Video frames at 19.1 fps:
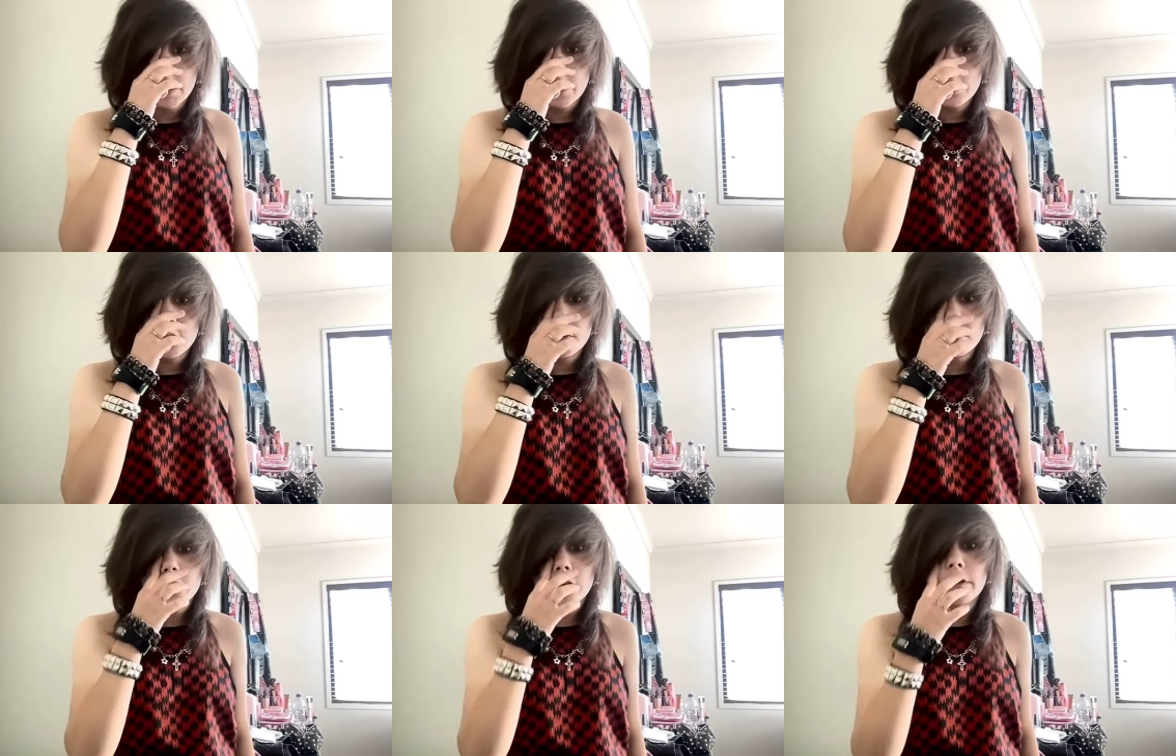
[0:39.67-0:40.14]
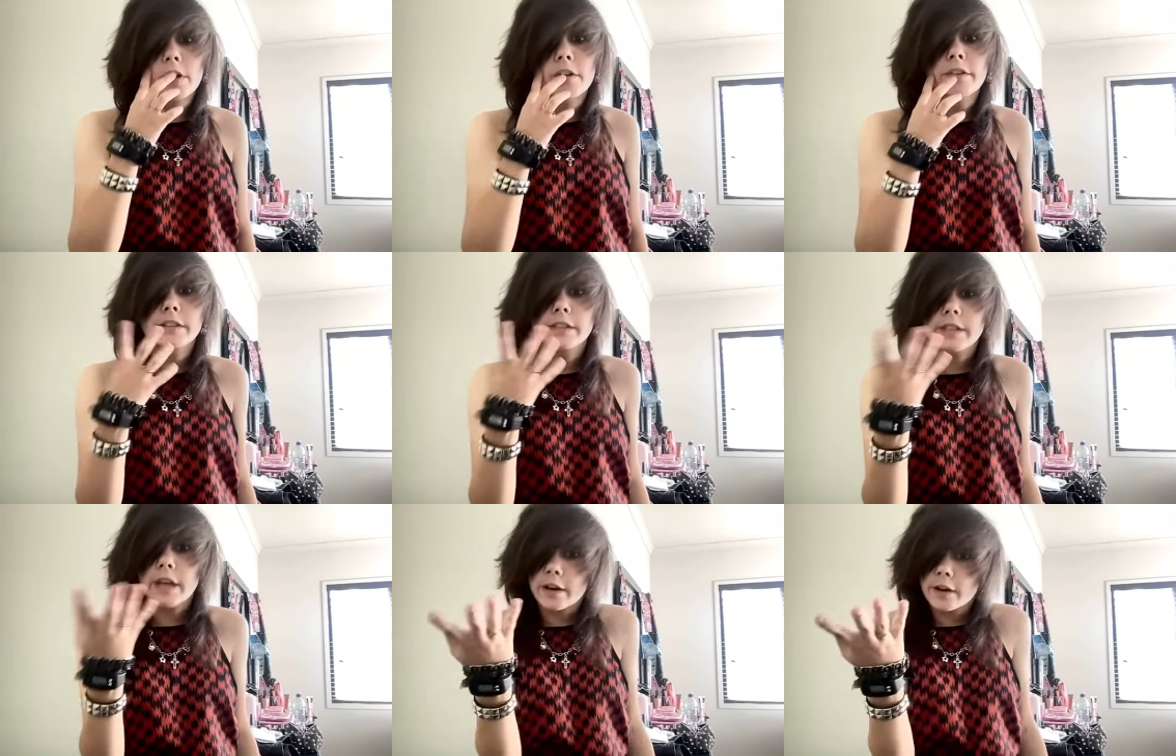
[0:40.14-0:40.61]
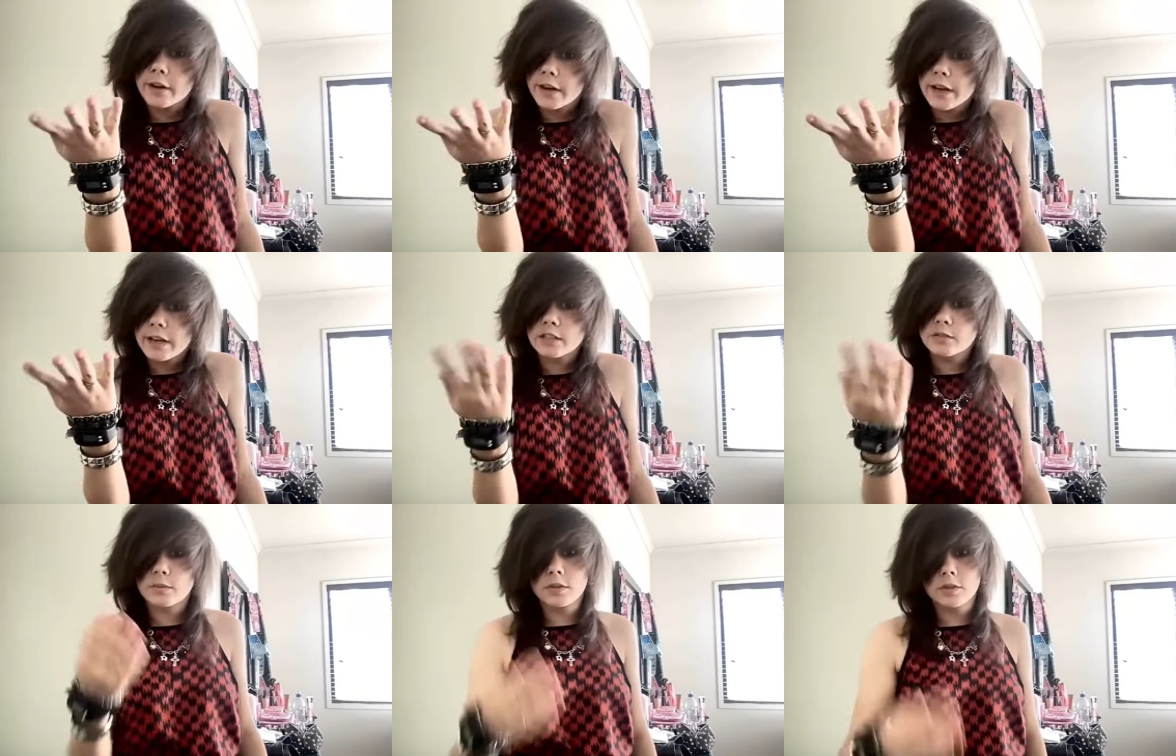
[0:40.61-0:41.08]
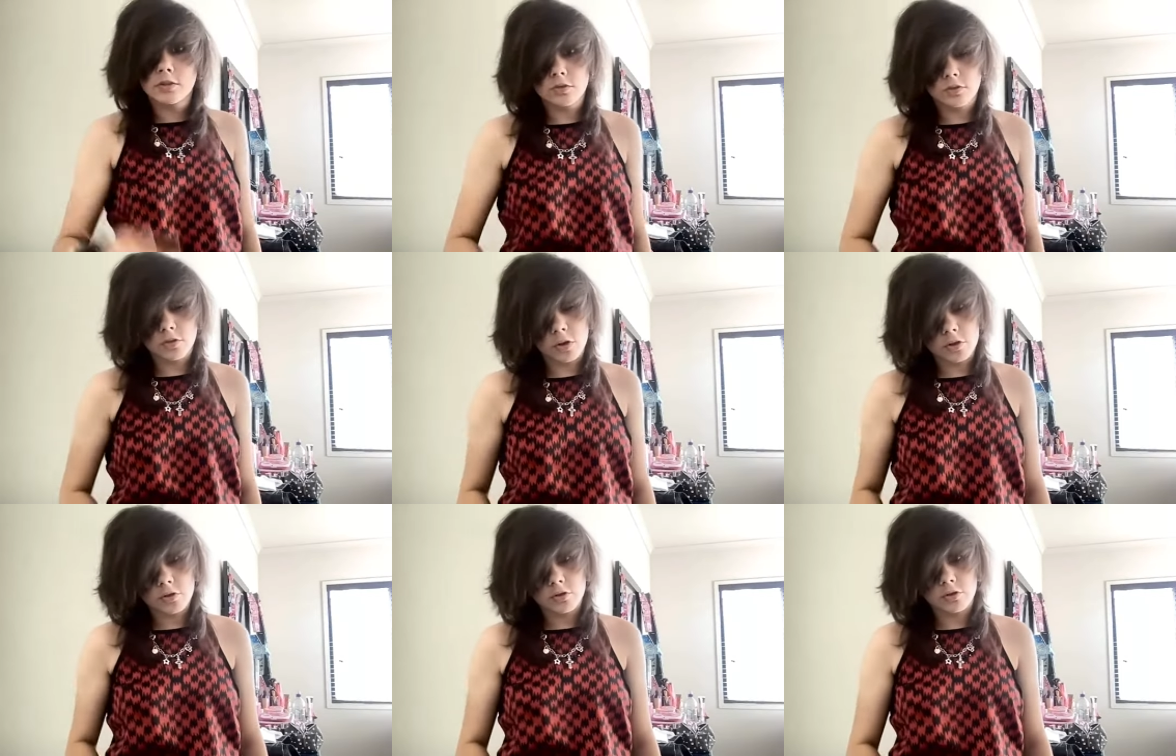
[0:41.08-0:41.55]
Usually on Saturdays we do
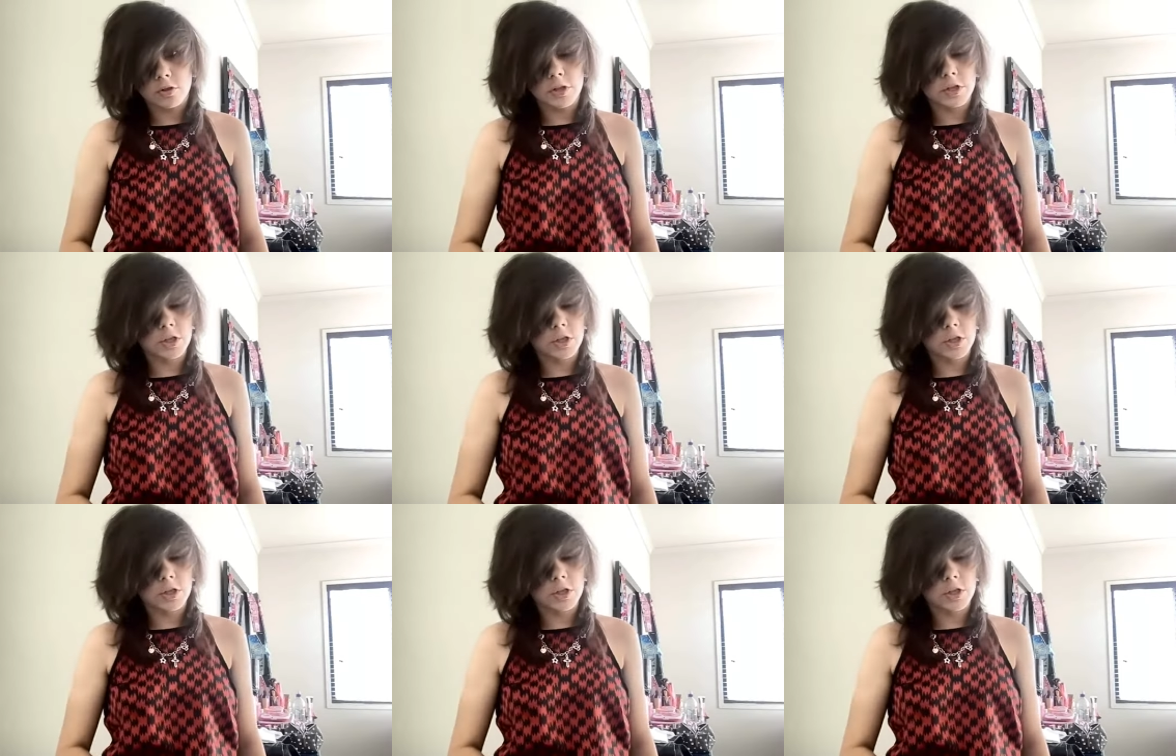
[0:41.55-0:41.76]
grocery